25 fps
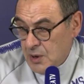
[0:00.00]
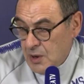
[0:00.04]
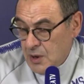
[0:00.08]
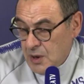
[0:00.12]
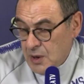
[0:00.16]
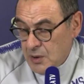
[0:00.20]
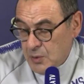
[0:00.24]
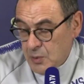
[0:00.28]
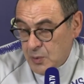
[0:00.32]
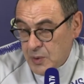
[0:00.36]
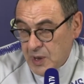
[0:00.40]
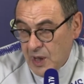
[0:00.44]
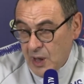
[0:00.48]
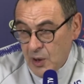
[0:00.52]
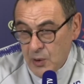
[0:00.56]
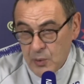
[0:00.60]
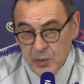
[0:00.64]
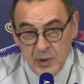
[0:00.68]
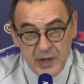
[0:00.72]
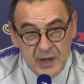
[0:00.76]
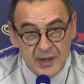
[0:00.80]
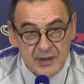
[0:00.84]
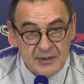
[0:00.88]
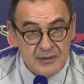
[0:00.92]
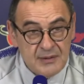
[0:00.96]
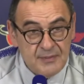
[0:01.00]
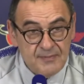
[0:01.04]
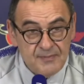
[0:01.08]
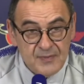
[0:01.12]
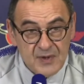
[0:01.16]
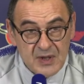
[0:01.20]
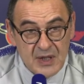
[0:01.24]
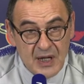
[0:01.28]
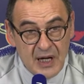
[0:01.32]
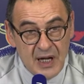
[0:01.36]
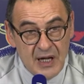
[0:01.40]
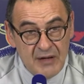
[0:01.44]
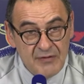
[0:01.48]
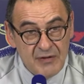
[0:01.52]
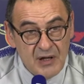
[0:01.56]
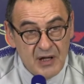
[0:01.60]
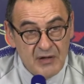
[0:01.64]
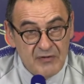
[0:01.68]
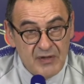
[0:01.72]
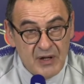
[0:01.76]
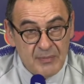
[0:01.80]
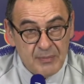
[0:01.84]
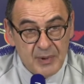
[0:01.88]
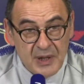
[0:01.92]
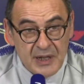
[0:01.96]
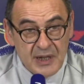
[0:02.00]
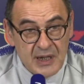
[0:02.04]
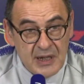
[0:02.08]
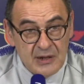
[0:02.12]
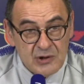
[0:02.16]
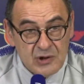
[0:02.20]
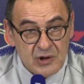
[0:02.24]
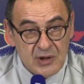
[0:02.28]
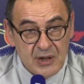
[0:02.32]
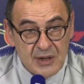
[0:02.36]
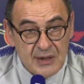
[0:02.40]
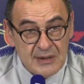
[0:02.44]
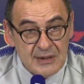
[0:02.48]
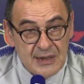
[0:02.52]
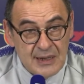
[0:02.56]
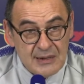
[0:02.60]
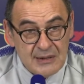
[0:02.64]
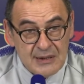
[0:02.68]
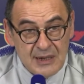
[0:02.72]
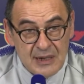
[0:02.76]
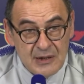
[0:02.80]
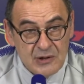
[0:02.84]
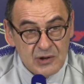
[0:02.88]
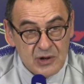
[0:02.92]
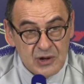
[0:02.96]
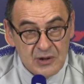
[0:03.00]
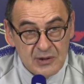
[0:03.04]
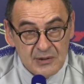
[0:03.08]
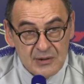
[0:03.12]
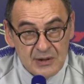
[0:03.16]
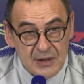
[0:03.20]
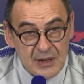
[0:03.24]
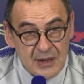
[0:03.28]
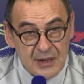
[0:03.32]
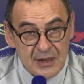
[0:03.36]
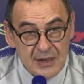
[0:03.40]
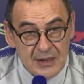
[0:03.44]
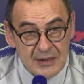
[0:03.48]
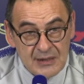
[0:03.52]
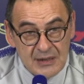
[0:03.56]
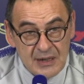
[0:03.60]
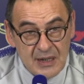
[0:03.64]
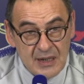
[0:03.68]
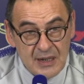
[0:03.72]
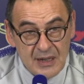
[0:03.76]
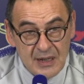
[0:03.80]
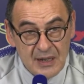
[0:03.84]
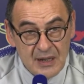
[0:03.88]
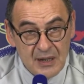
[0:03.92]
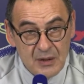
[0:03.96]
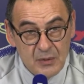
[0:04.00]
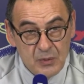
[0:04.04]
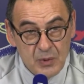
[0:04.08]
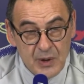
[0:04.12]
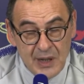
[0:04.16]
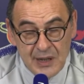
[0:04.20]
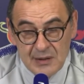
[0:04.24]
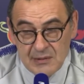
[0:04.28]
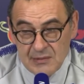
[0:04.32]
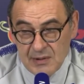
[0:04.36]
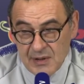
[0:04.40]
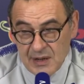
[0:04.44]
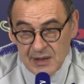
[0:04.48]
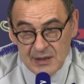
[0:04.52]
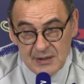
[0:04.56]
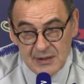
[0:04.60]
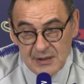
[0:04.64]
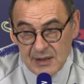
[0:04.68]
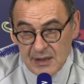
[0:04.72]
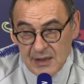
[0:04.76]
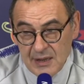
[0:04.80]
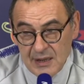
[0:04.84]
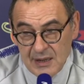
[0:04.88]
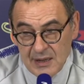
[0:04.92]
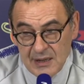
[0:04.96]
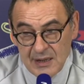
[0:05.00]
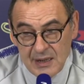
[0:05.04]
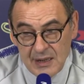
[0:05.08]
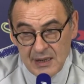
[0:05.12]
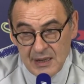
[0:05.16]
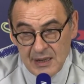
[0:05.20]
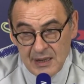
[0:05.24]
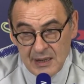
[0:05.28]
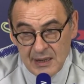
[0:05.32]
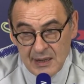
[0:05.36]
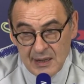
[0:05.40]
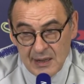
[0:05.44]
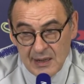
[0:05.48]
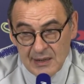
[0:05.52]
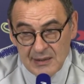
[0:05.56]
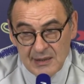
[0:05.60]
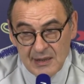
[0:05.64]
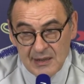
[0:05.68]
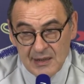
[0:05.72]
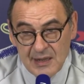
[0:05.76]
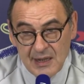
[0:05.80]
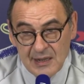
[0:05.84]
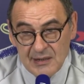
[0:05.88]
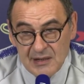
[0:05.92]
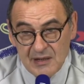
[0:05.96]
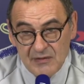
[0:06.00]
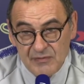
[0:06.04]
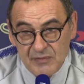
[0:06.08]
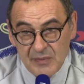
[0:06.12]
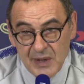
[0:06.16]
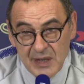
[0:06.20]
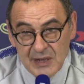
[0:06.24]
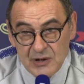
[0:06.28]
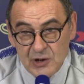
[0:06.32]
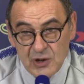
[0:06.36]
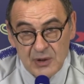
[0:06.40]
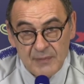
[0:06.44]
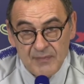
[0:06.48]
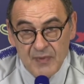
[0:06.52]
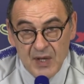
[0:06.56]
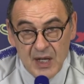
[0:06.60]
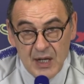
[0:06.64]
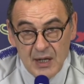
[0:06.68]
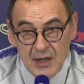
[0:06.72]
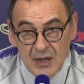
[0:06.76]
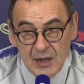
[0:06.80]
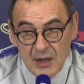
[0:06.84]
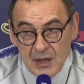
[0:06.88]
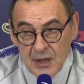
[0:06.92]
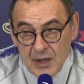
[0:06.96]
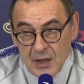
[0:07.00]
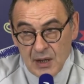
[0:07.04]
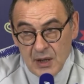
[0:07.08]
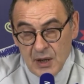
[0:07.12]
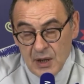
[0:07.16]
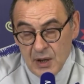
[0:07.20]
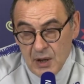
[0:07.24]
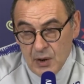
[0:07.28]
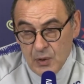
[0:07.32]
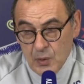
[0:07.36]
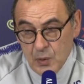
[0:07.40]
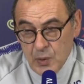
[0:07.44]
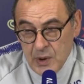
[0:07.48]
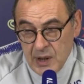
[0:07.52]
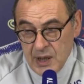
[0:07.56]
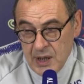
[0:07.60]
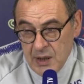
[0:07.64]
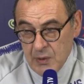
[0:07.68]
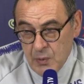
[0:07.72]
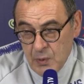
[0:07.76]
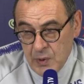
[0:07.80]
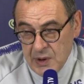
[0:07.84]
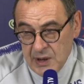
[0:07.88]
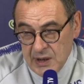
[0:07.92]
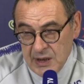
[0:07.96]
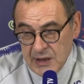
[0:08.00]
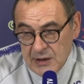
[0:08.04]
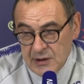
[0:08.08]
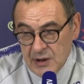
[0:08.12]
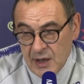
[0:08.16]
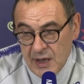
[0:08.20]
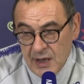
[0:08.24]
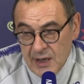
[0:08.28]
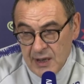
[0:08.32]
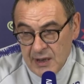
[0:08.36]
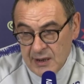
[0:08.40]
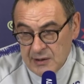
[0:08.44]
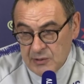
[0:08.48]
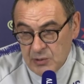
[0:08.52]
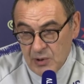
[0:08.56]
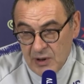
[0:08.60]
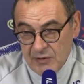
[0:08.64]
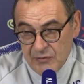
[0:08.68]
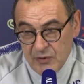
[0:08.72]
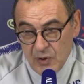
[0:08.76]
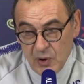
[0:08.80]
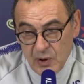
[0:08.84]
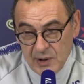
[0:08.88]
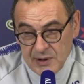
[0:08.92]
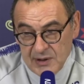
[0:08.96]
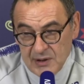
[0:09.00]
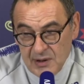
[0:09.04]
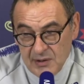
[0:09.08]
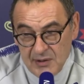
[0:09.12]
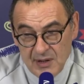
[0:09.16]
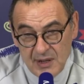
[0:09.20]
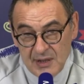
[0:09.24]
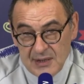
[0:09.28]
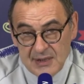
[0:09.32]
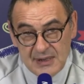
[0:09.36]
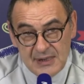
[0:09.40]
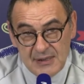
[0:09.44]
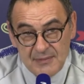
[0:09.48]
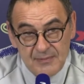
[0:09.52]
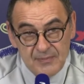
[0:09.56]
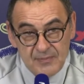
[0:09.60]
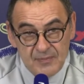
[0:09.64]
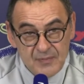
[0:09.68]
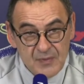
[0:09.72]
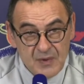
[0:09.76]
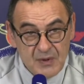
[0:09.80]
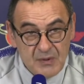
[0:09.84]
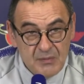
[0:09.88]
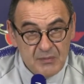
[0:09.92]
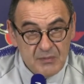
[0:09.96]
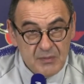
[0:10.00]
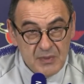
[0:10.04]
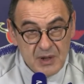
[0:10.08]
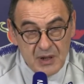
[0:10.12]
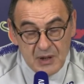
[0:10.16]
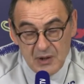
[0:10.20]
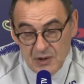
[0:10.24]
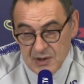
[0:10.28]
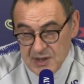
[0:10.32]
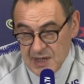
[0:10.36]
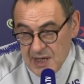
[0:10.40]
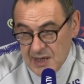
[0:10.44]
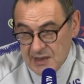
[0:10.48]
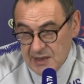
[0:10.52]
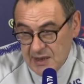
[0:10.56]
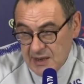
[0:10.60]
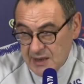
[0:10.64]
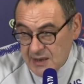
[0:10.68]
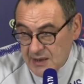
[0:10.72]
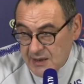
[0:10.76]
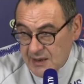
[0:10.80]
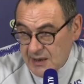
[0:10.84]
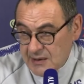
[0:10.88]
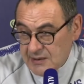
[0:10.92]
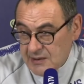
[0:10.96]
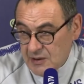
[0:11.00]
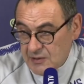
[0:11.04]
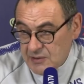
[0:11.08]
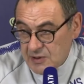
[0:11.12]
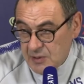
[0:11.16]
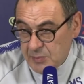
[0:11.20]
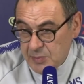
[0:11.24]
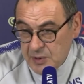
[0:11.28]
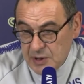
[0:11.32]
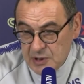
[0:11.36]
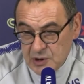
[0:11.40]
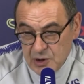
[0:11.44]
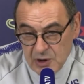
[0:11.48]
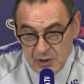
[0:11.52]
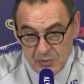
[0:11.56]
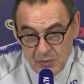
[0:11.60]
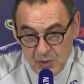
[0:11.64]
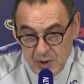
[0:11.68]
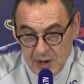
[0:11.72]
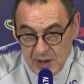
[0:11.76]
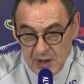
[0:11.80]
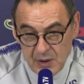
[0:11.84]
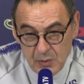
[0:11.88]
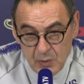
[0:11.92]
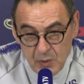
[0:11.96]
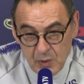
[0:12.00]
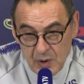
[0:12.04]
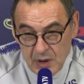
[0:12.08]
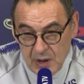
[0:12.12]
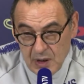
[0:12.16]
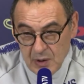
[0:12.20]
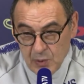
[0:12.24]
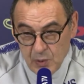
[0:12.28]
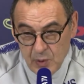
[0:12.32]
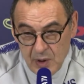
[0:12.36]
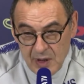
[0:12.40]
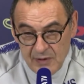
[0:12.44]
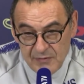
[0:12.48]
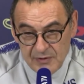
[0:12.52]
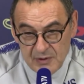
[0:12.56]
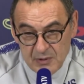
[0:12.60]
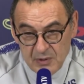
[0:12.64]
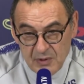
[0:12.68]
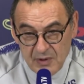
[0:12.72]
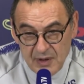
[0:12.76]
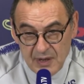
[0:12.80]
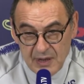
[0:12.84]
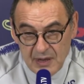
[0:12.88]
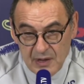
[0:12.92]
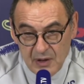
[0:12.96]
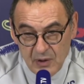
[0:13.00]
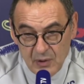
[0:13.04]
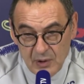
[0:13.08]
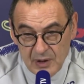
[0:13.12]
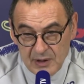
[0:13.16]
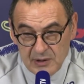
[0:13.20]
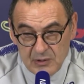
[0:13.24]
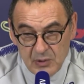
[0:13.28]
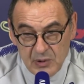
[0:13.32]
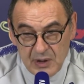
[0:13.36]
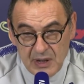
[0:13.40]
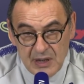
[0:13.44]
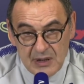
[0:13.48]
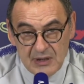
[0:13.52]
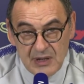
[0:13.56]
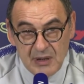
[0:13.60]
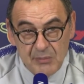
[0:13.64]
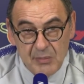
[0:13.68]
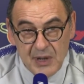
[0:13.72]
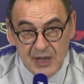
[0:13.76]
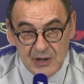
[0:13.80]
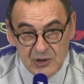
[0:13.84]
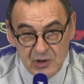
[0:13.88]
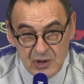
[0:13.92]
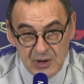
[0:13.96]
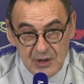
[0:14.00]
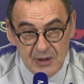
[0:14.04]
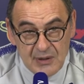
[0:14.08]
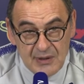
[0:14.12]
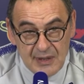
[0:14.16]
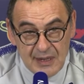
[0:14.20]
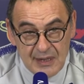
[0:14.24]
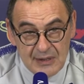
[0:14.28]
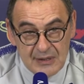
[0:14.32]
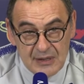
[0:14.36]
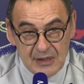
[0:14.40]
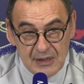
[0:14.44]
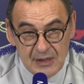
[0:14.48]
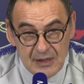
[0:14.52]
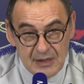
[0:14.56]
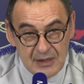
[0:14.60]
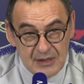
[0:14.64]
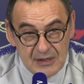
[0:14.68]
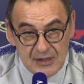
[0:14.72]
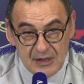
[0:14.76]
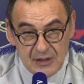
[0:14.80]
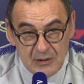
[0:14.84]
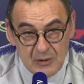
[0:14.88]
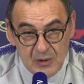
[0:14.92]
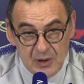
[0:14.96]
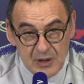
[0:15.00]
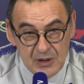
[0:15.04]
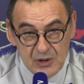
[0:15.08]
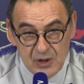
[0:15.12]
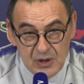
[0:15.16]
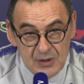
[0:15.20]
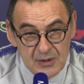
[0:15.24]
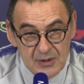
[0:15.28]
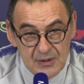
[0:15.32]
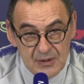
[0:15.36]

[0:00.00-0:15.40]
we lowered the level of application and attention, and we entered in another kind of match. We need to avoid this, because I think that on the pitch we have to think only to kill the match in that situation.